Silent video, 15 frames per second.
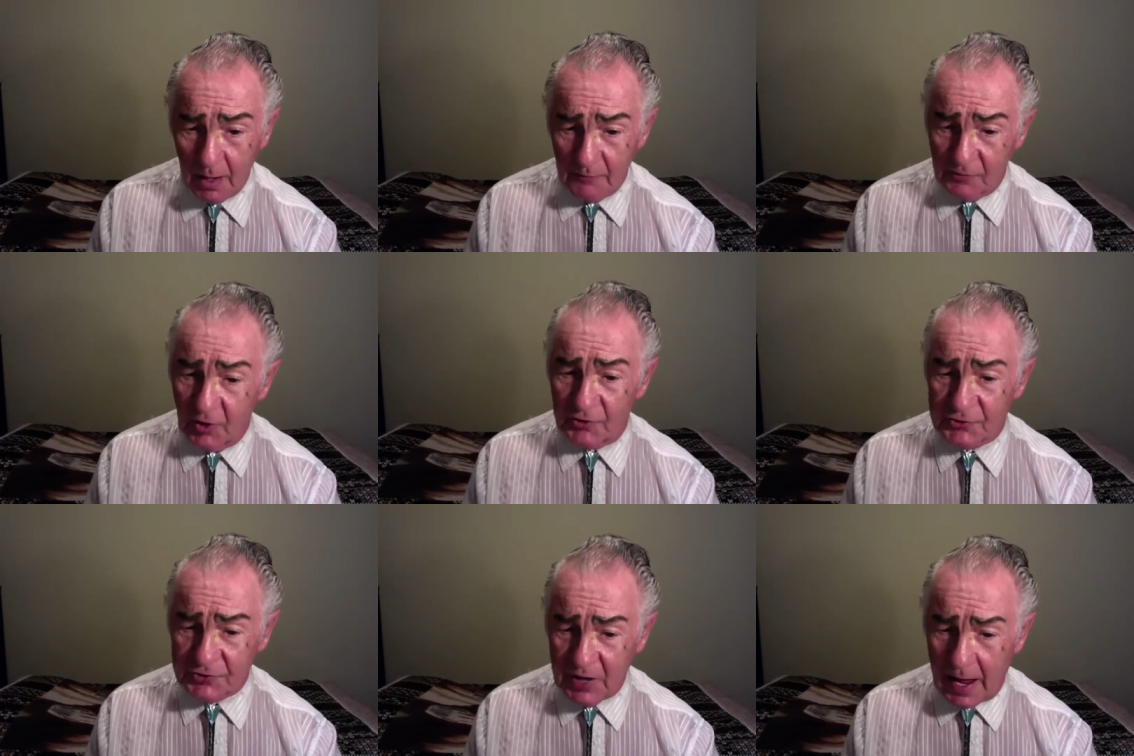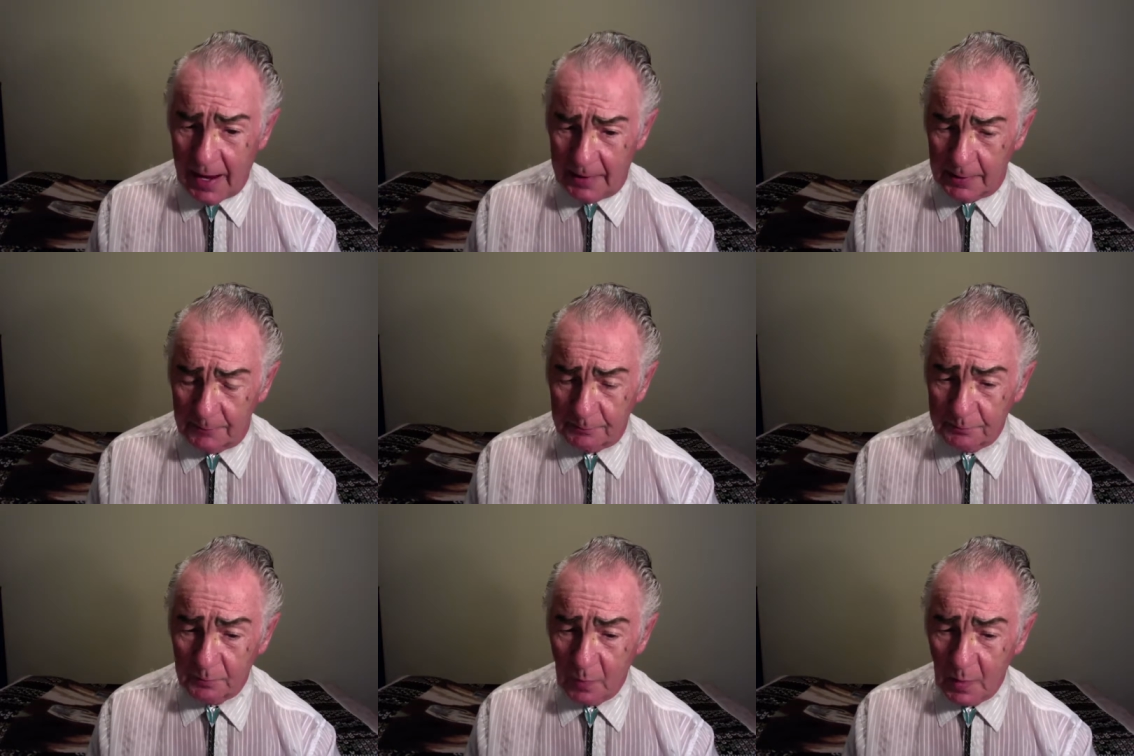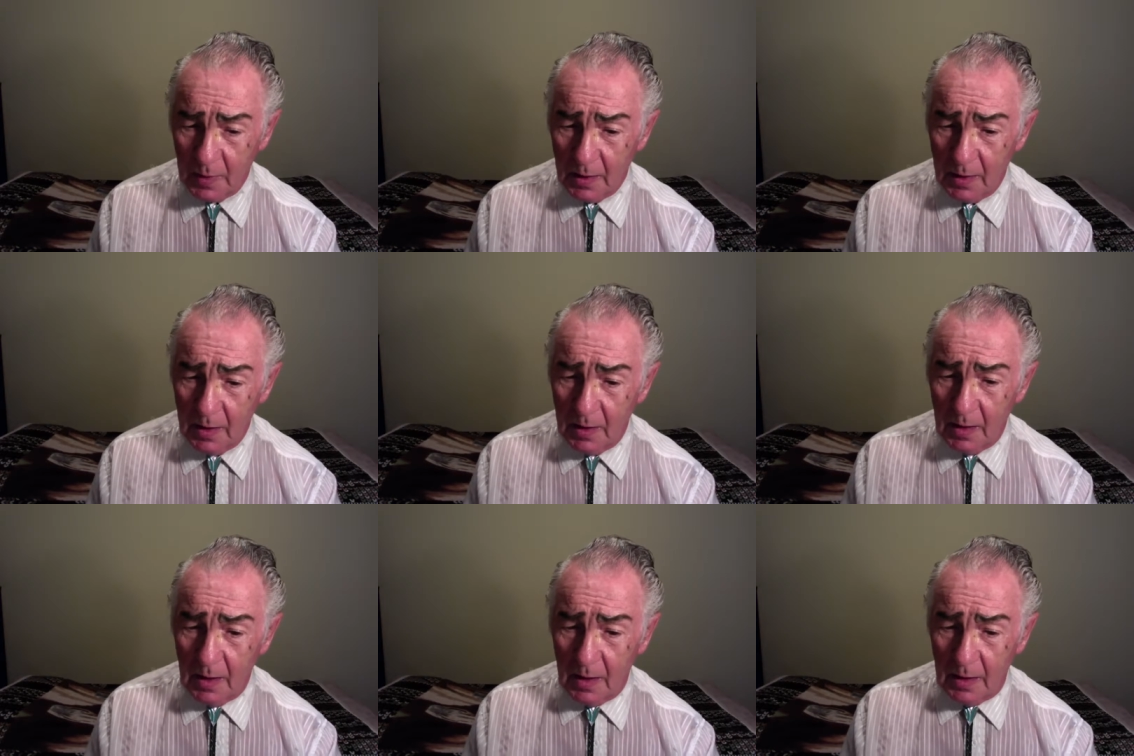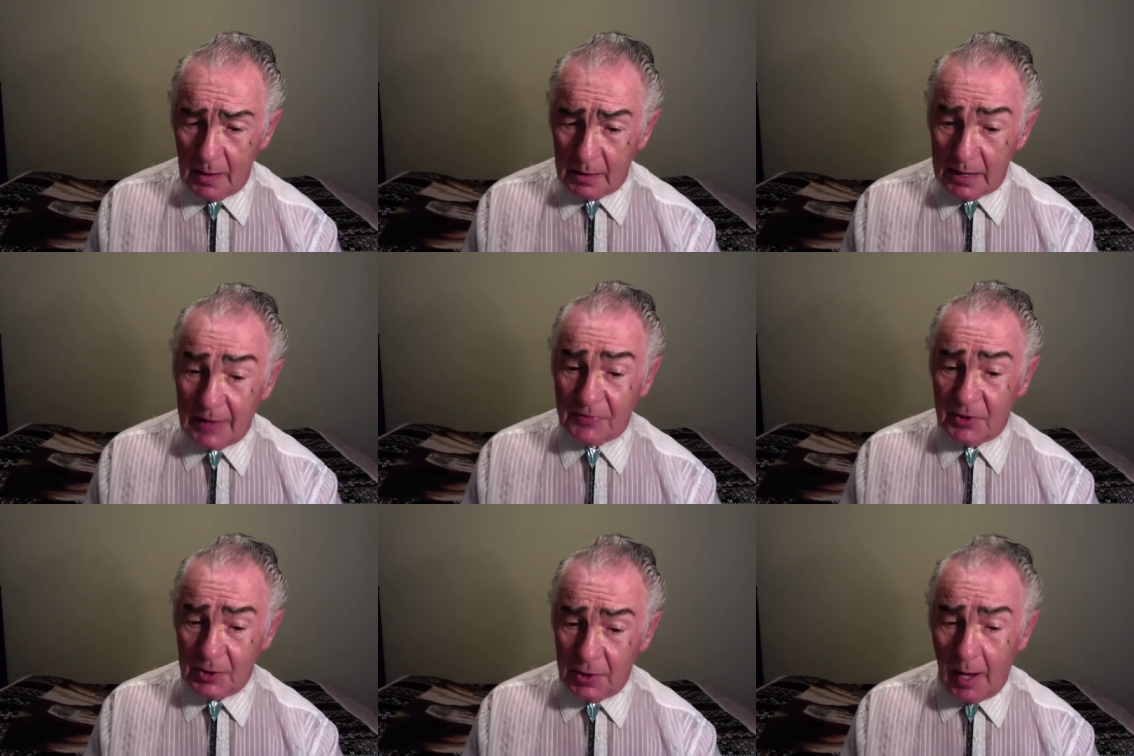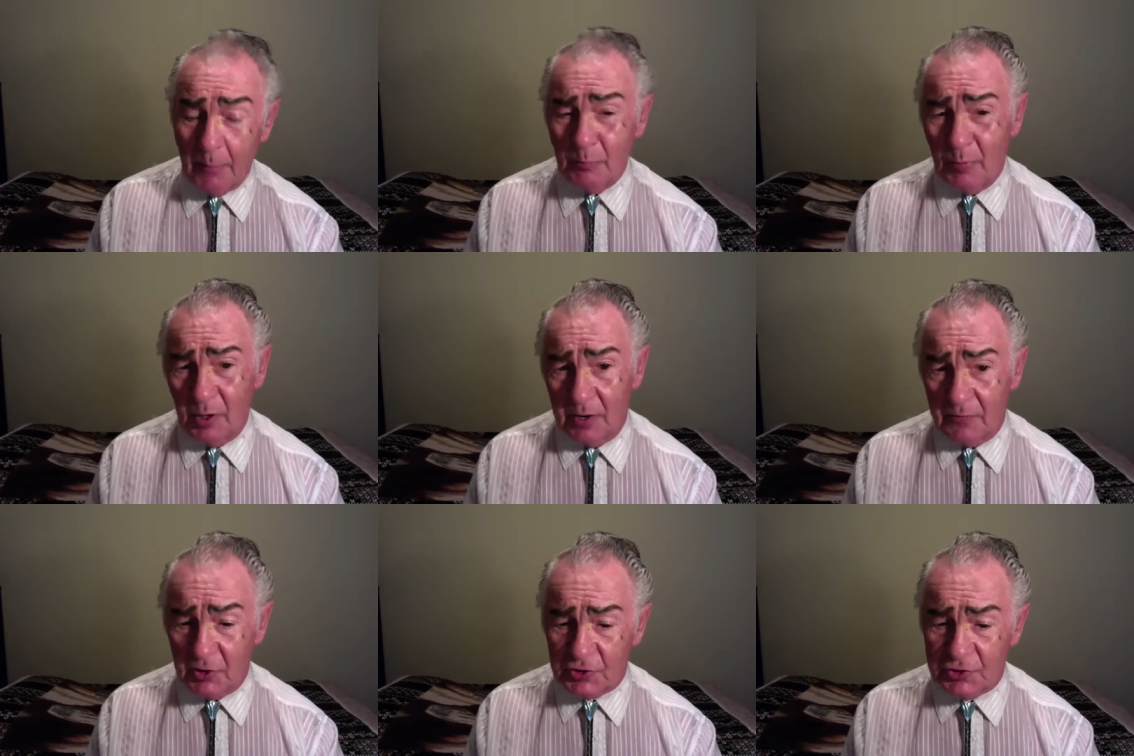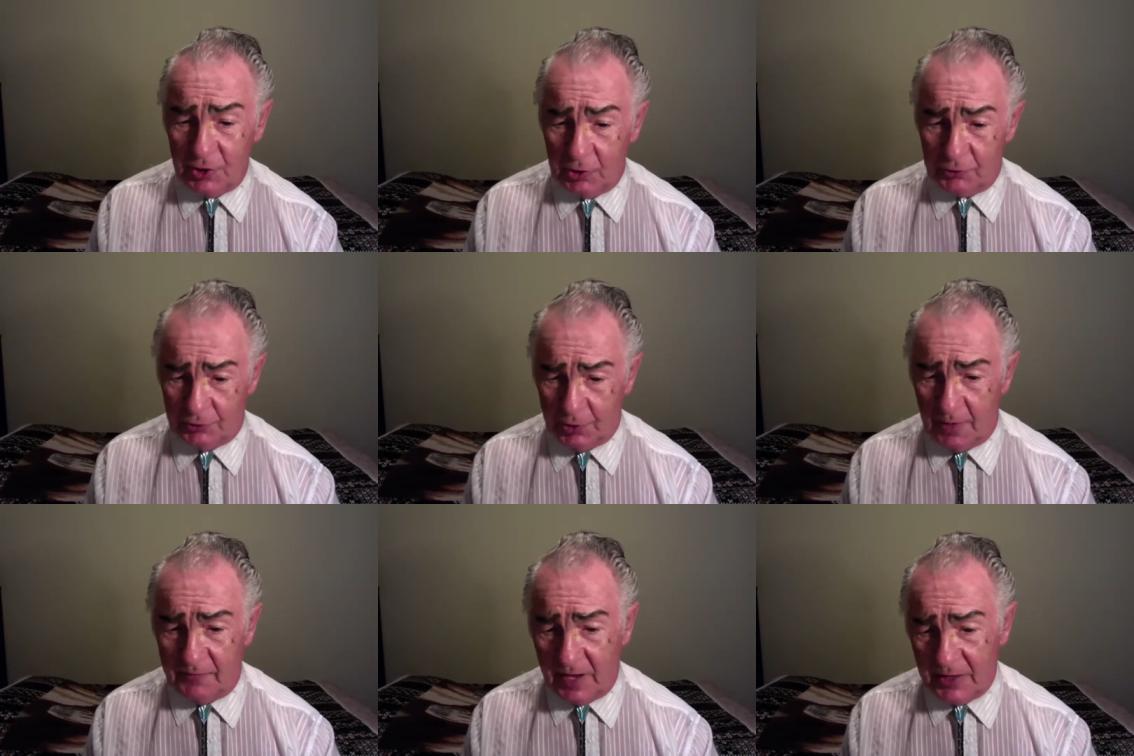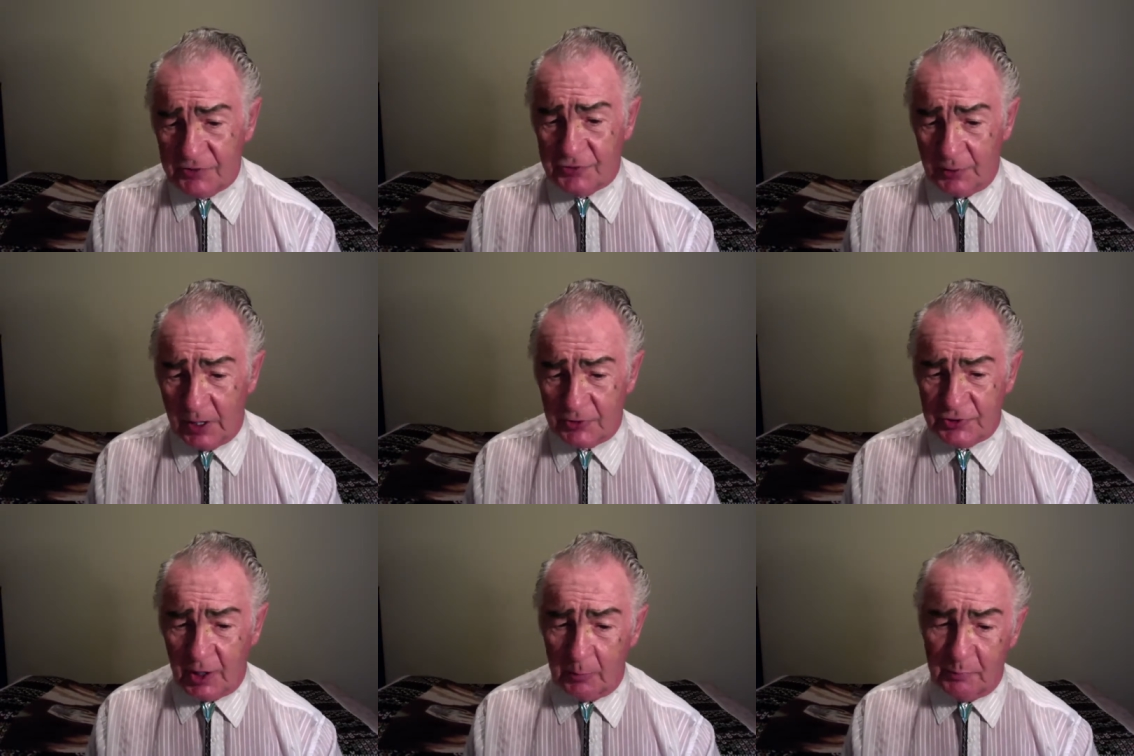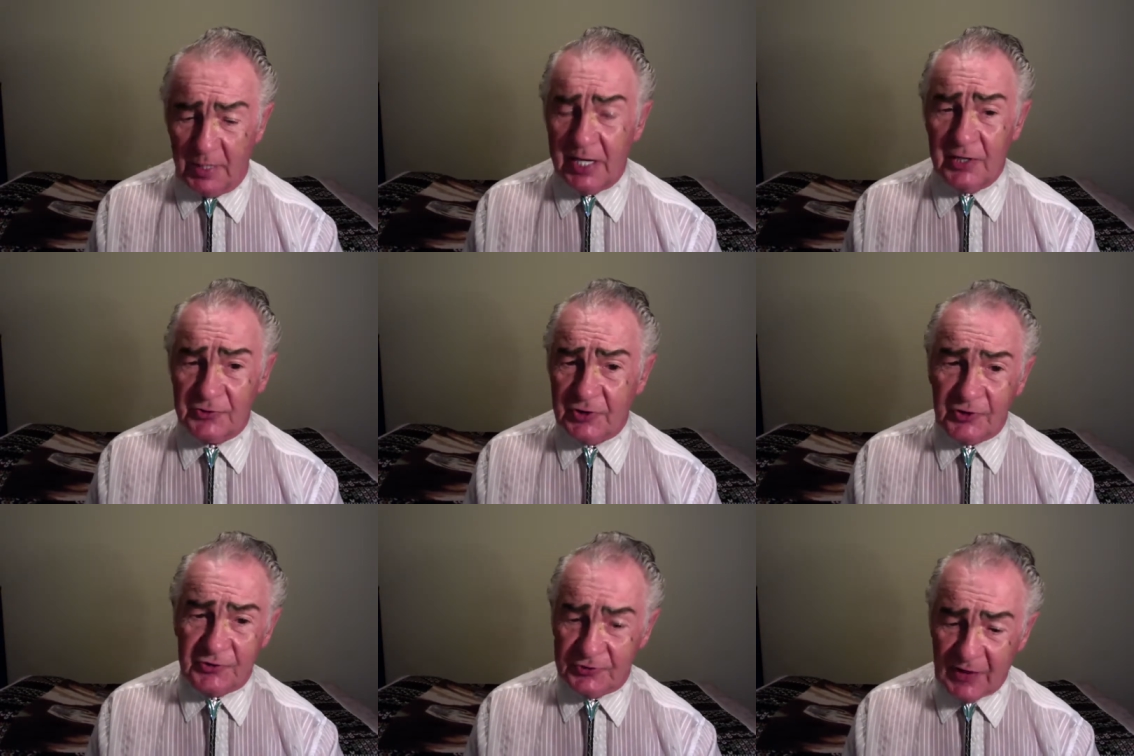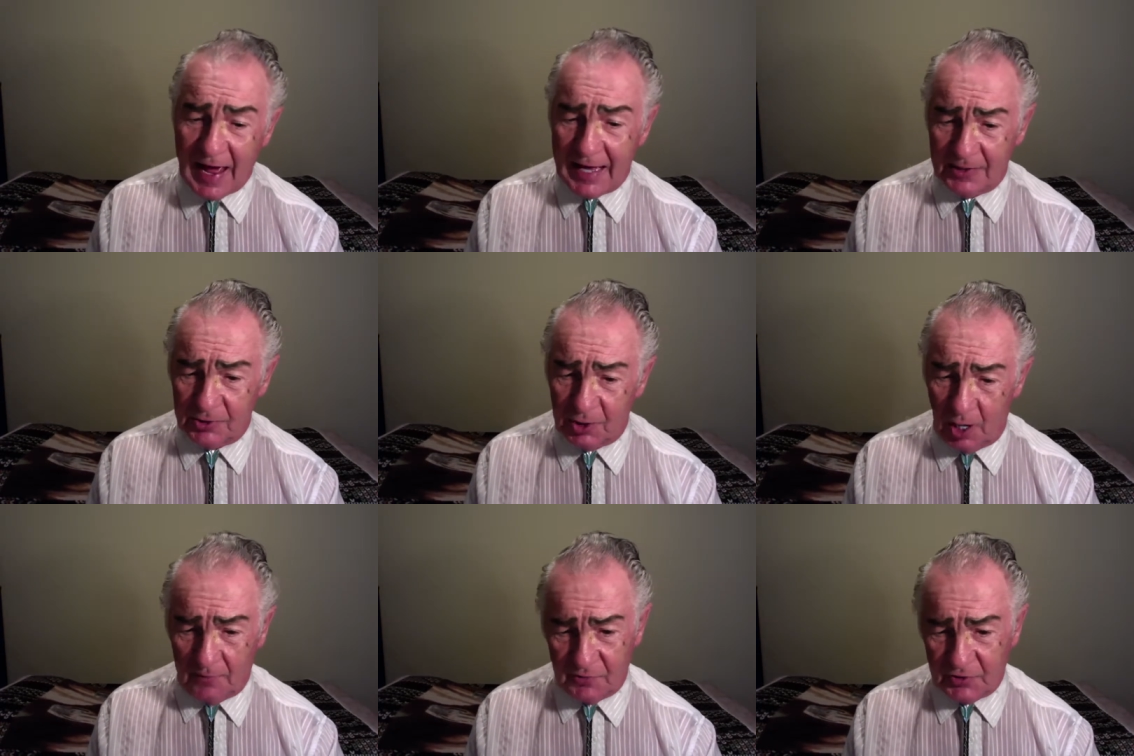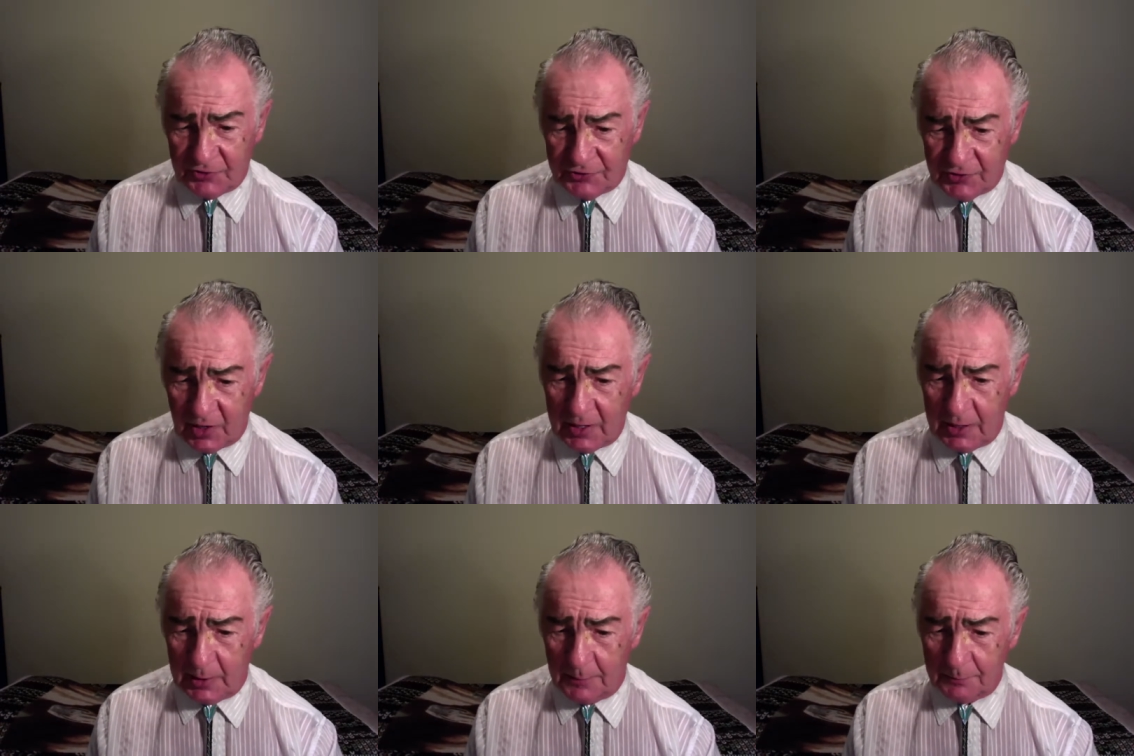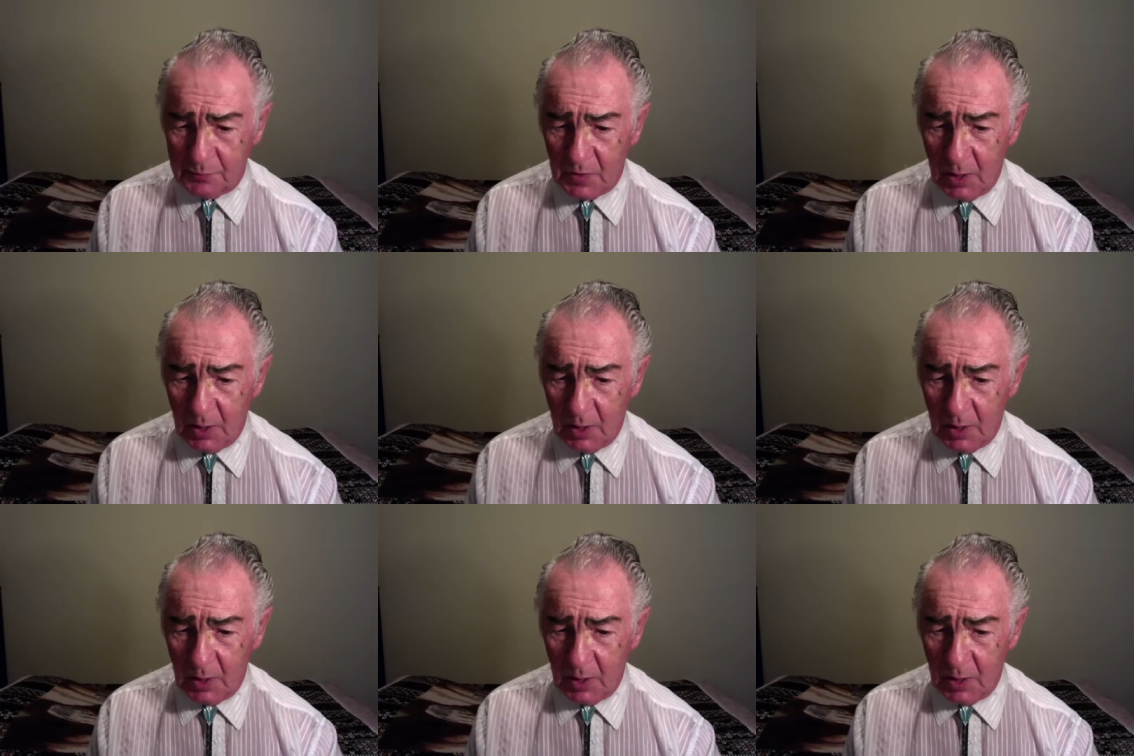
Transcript: Verse 10 Yet the number of the children of Israel shall be as the sand of the sea,